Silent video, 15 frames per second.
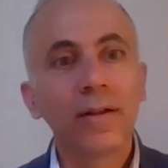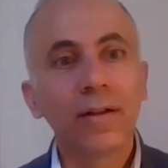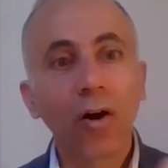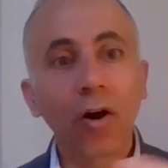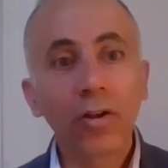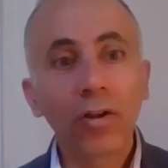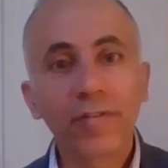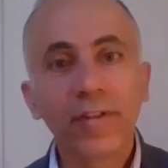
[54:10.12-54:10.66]
Uh,
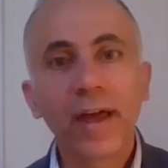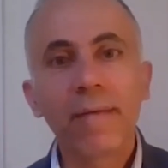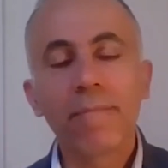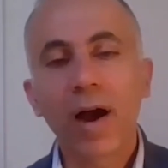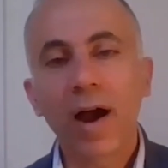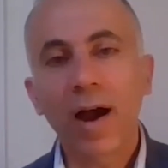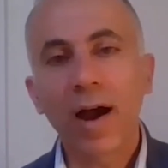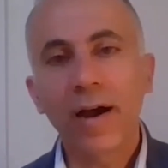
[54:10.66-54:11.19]
all of
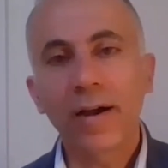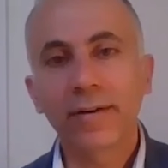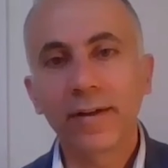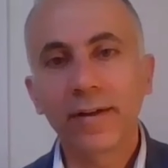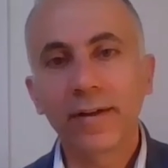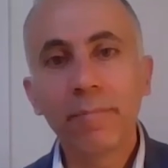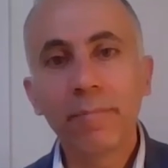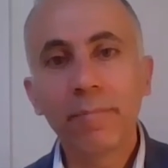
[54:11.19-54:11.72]
them are
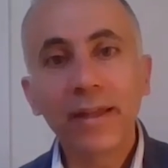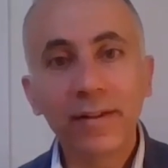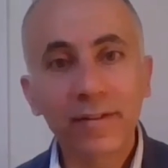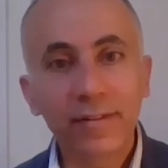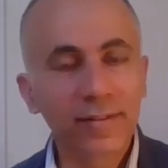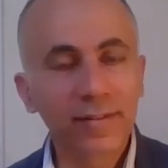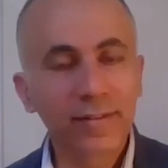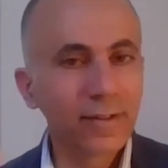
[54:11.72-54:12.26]

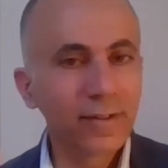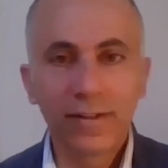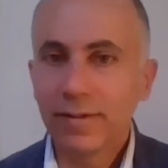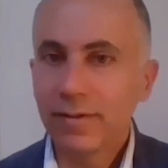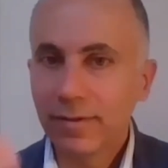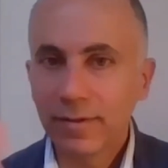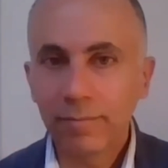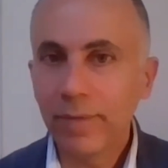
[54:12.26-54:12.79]
immigrants,
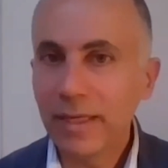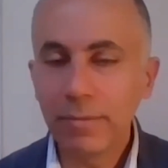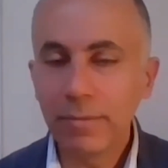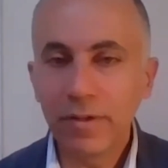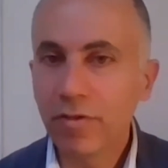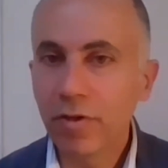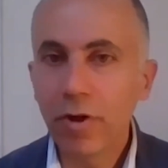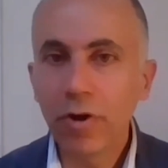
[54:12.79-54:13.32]

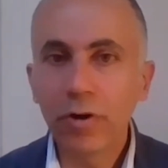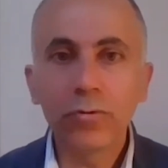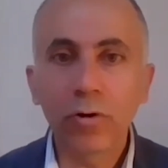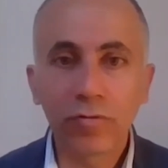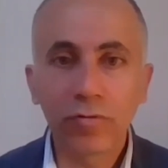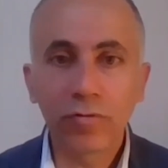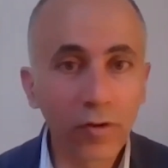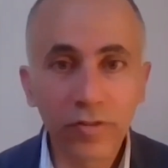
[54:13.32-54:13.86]
maybe third
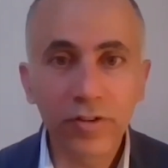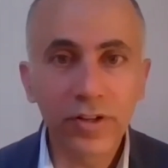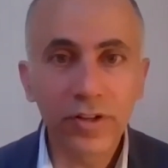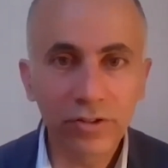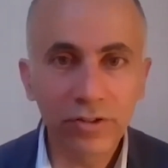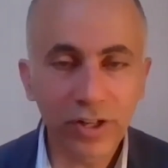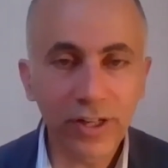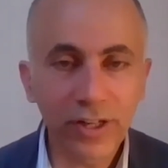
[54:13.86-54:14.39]
or fourth in
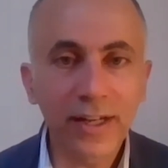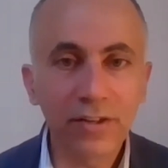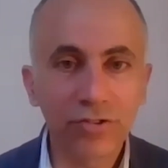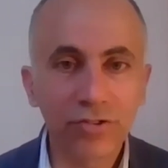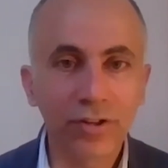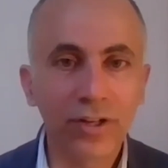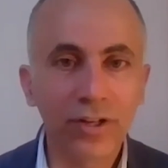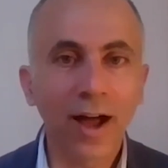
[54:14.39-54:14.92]

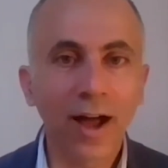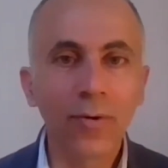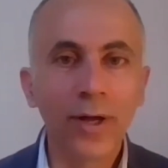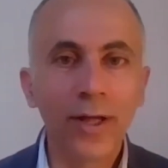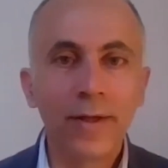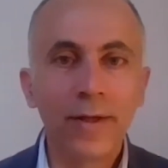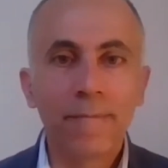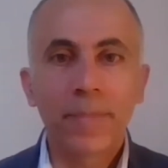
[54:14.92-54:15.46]
generation now.
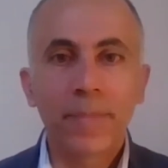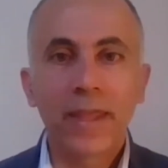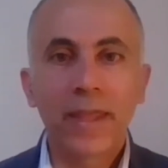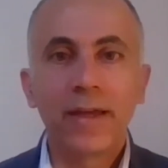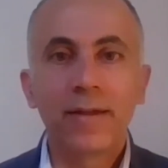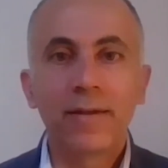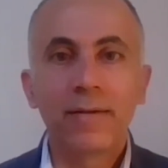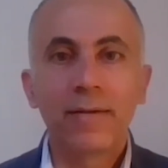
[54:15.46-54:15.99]

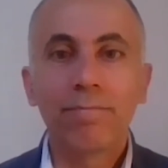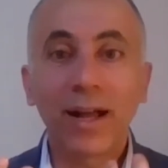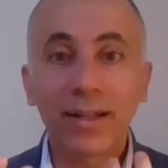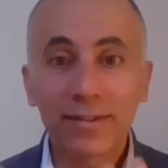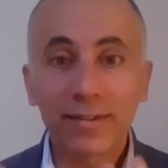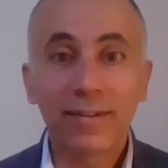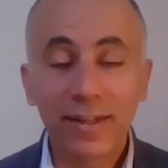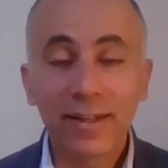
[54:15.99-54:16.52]
Uh,
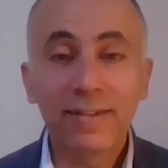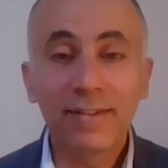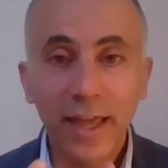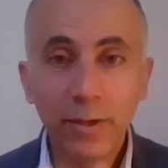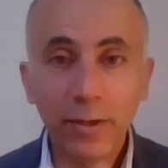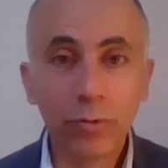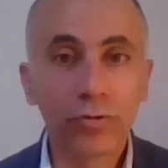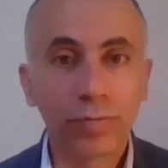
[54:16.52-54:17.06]
but there is
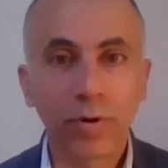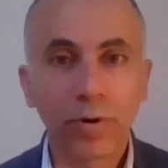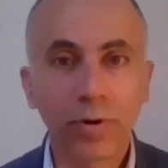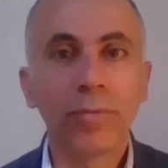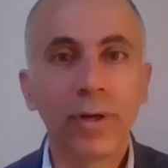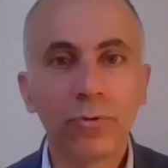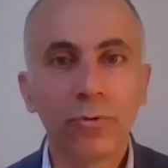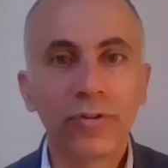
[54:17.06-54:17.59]
a huge
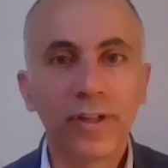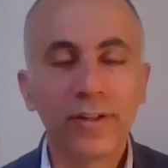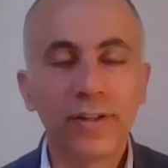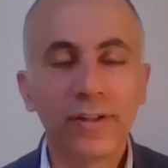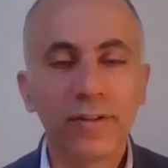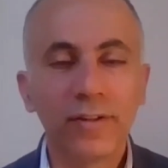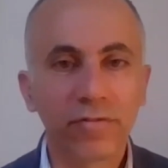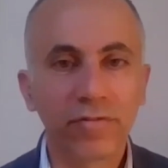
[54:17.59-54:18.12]
problem within
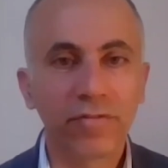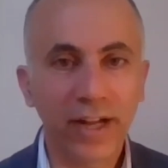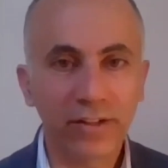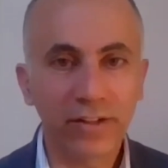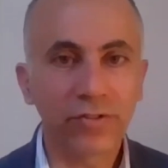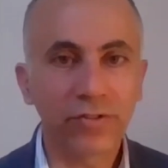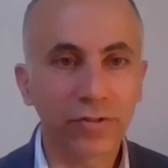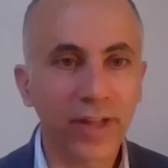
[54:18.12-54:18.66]
the
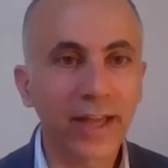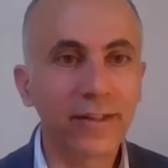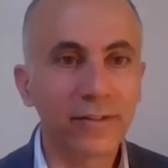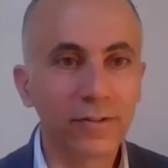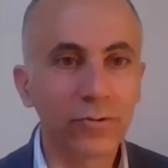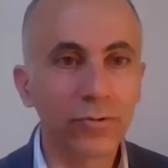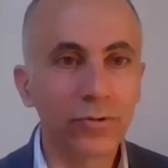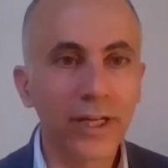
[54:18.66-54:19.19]
French
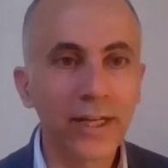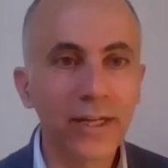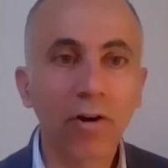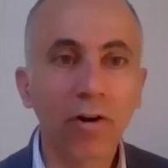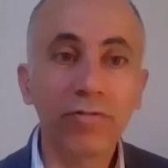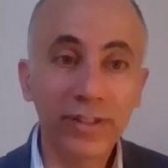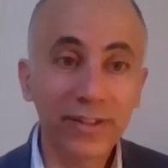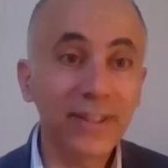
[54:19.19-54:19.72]
society
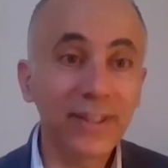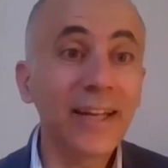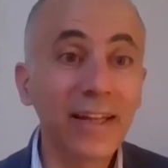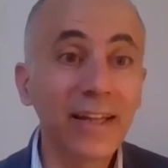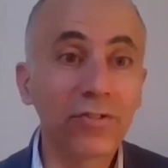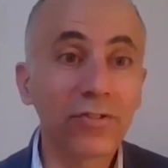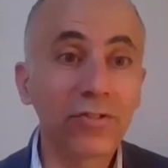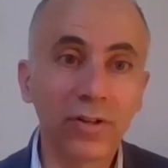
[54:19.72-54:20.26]
today of
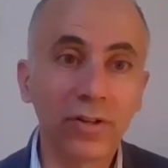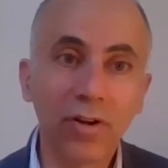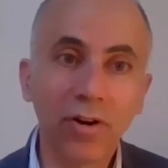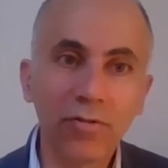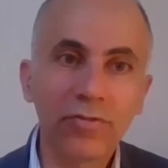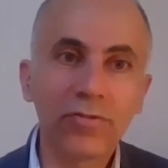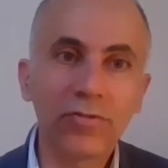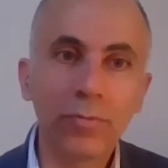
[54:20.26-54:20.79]
integration
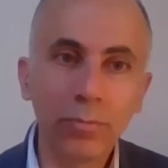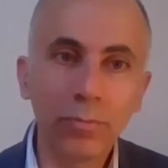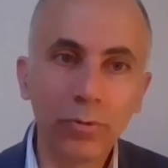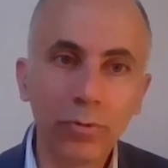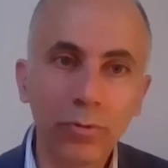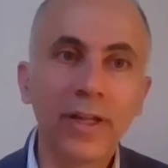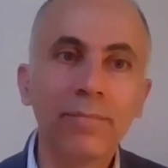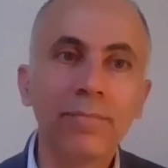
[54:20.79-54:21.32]
of the
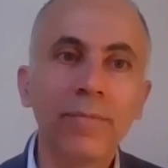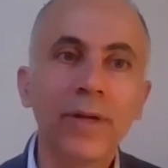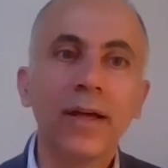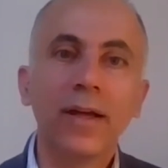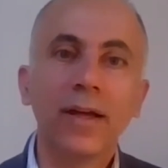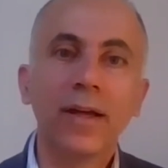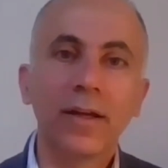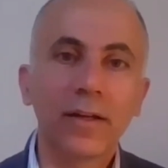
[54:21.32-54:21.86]
Muslim uh,
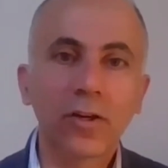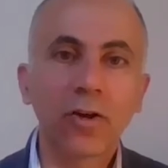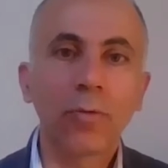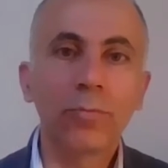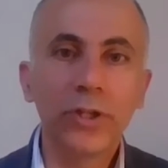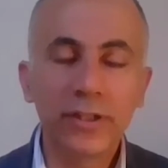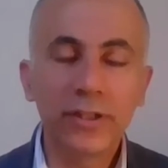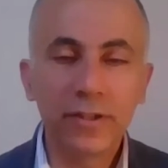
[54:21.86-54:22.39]

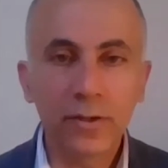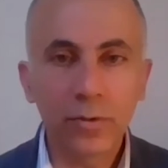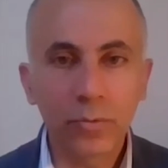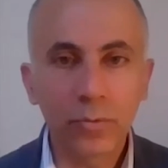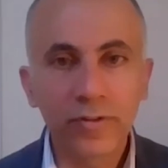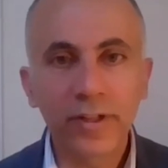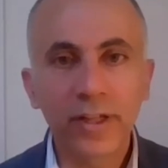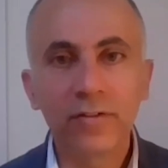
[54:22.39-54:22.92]
community
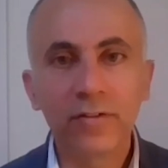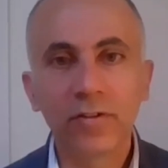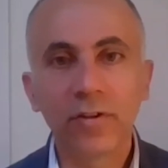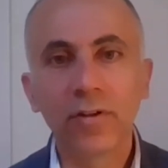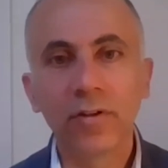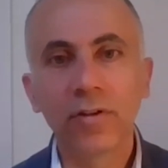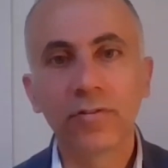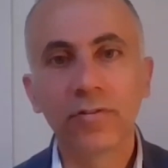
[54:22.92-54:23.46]
within
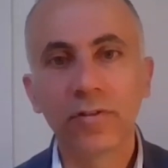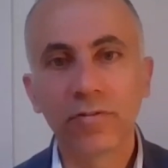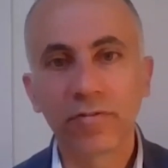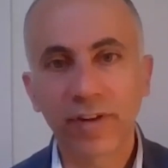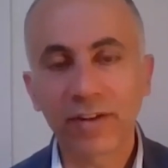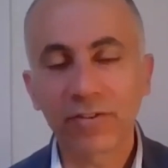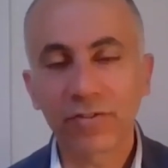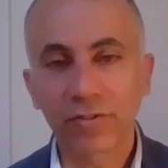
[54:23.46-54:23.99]
the, the
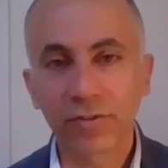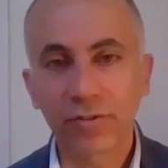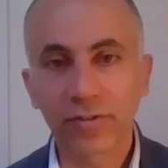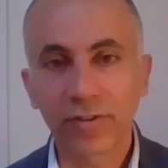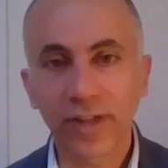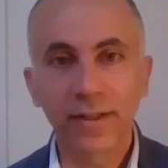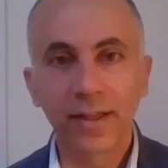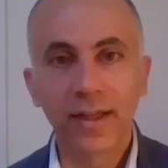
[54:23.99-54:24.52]
French
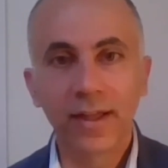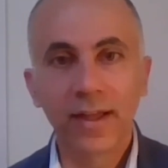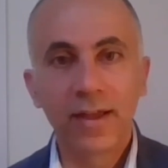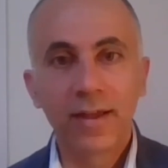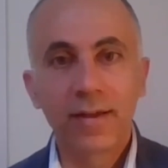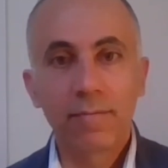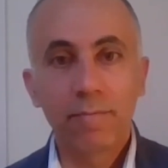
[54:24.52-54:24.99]
society.